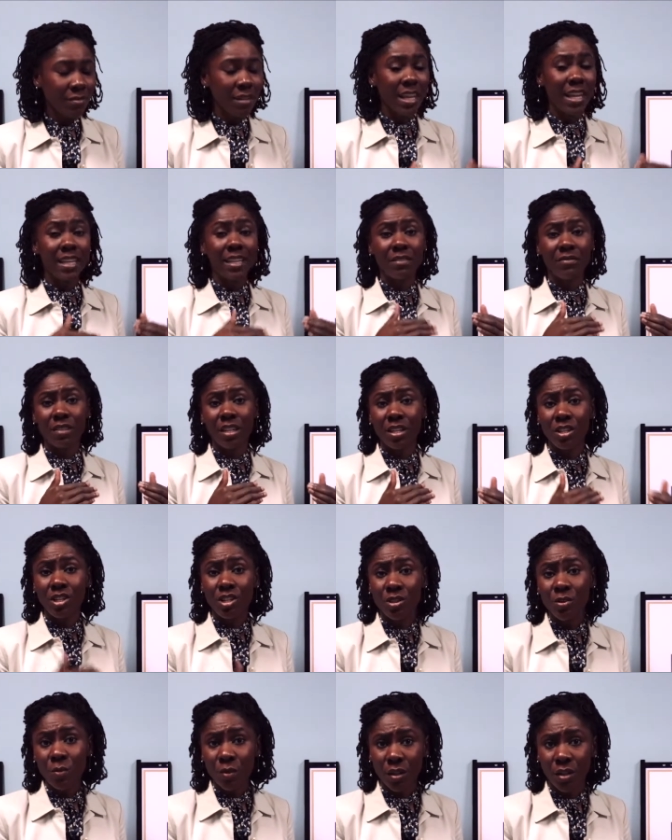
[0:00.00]
And if they
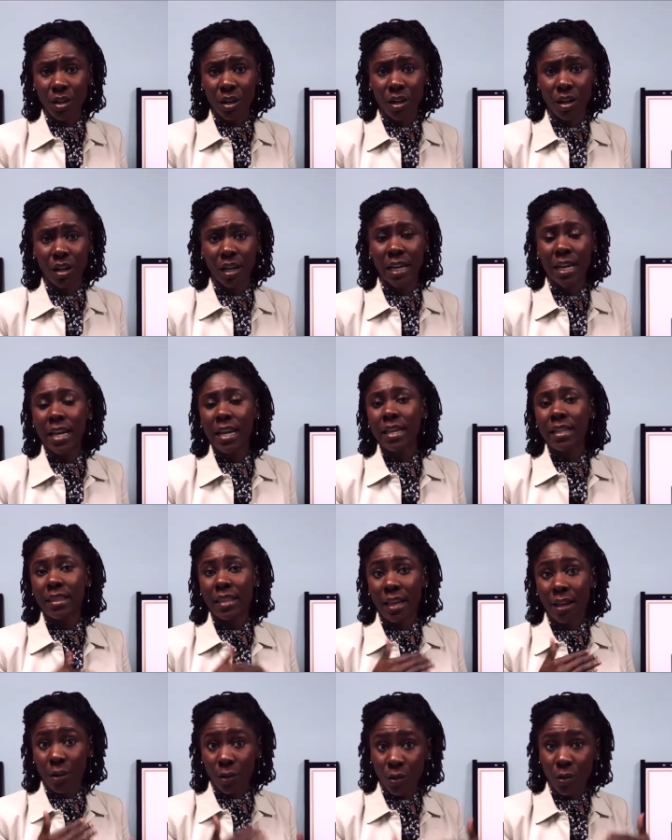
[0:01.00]
do occur,
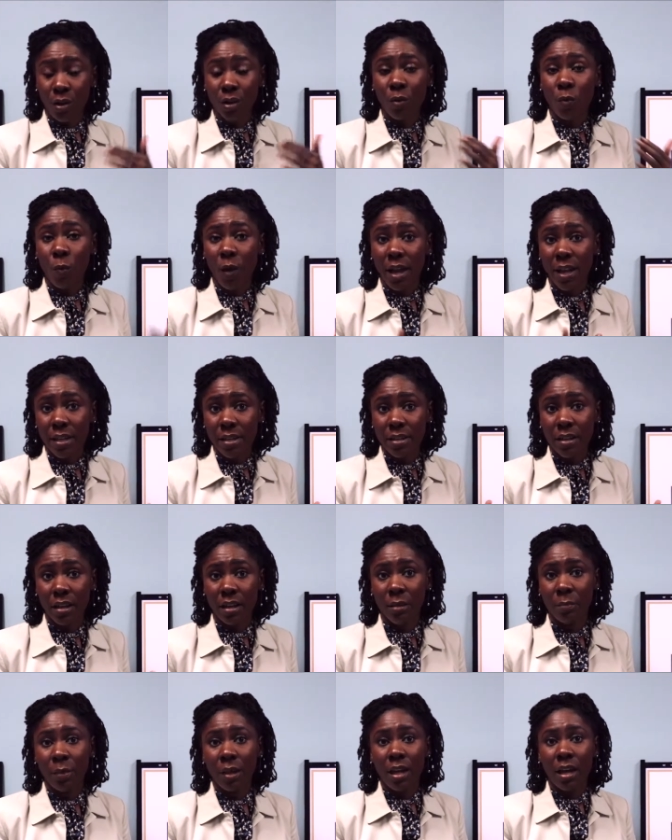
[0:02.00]
they're going to wind
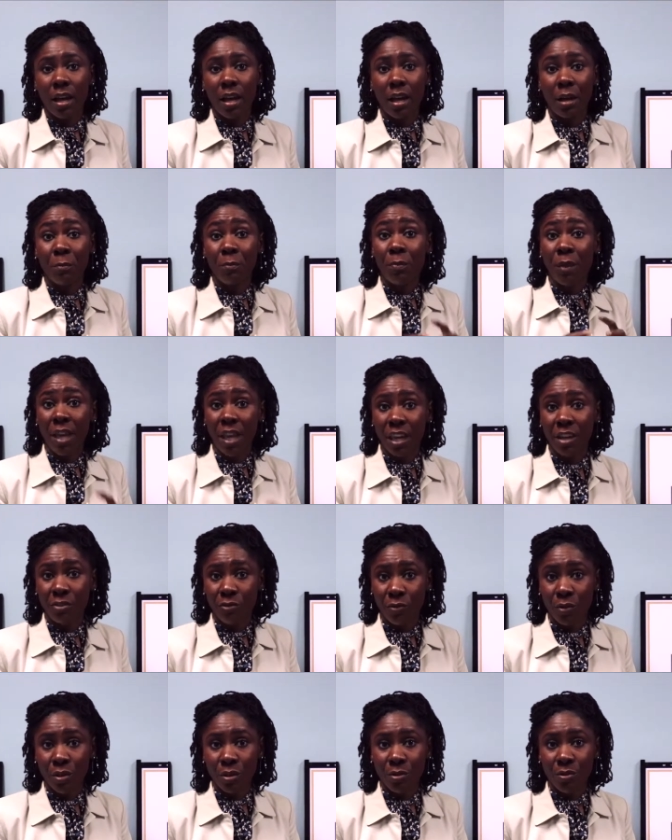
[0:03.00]
up paying
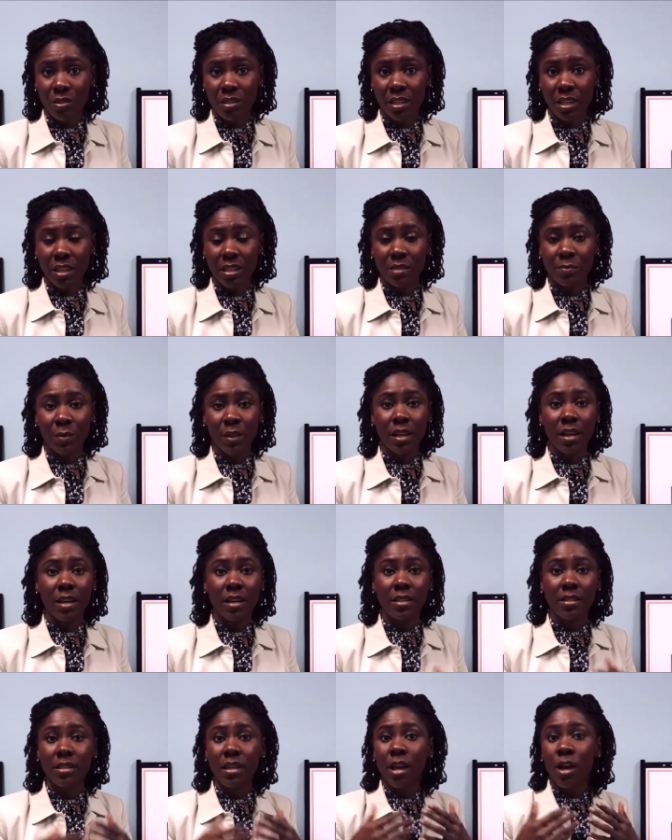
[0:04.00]
for those things,
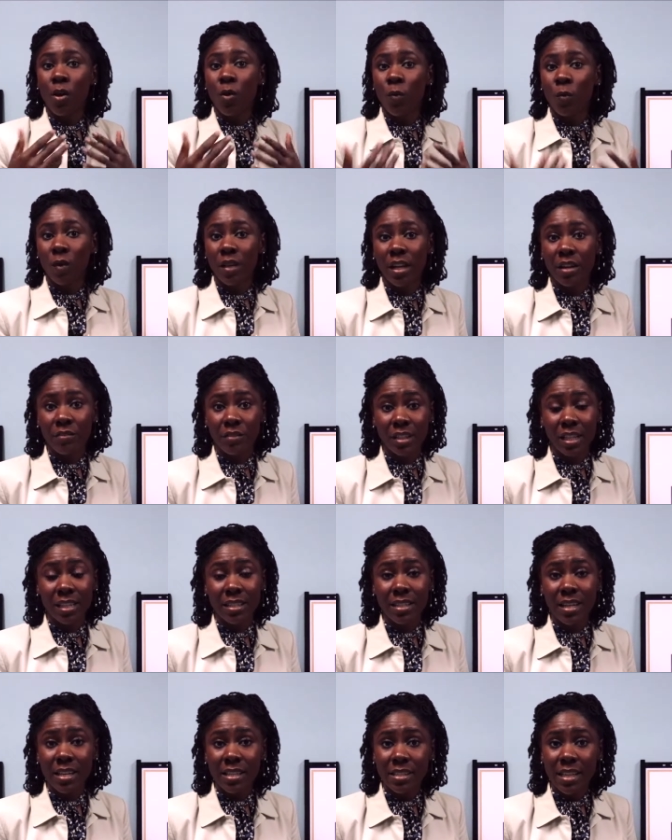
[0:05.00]
because whenever that
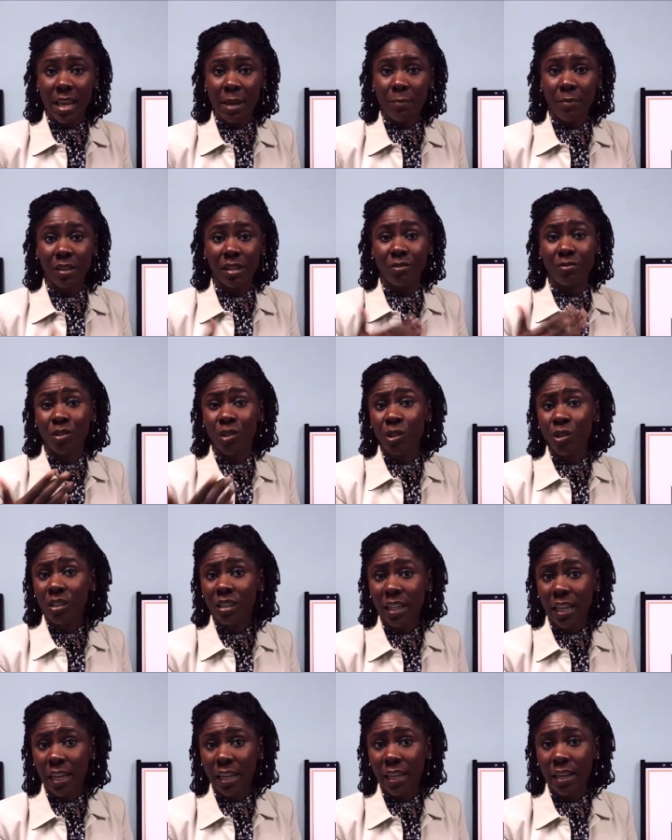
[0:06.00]
does happen, if you're
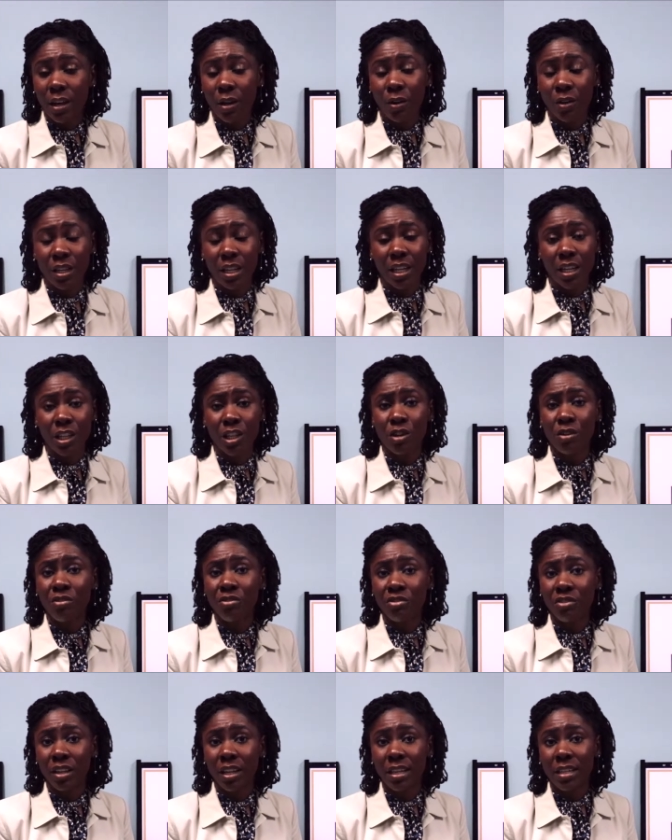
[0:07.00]
late on getting your
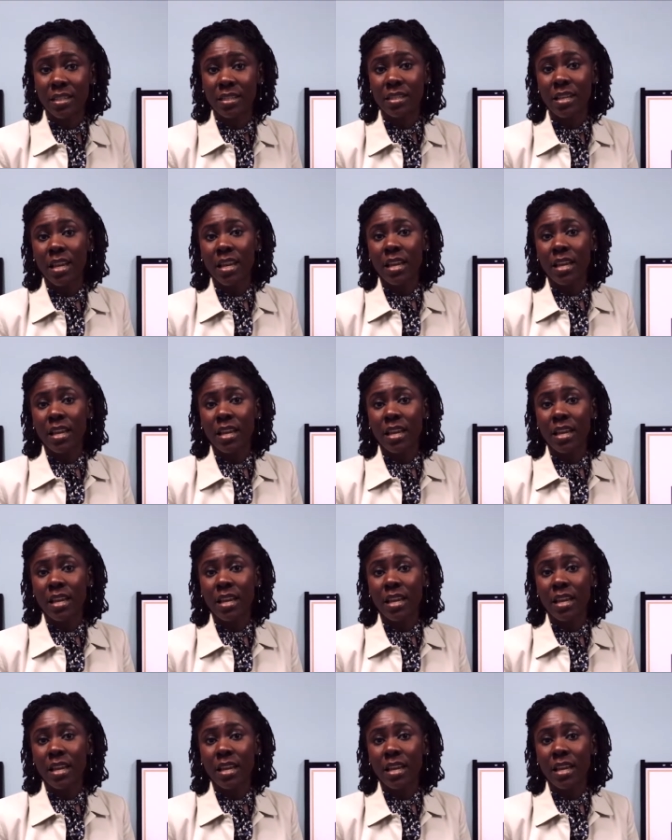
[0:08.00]
funds,